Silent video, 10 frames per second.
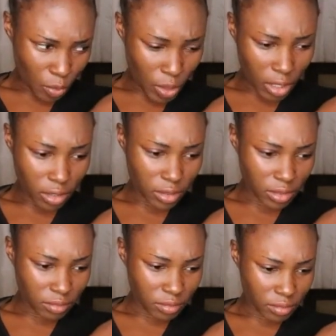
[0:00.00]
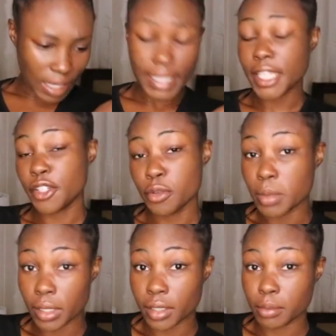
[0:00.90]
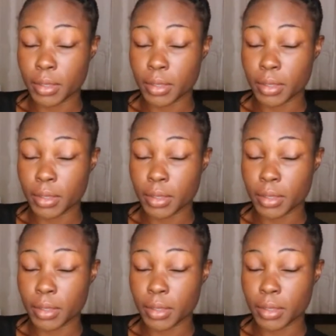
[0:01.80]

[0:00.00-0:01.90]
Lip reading: well, I need a new book,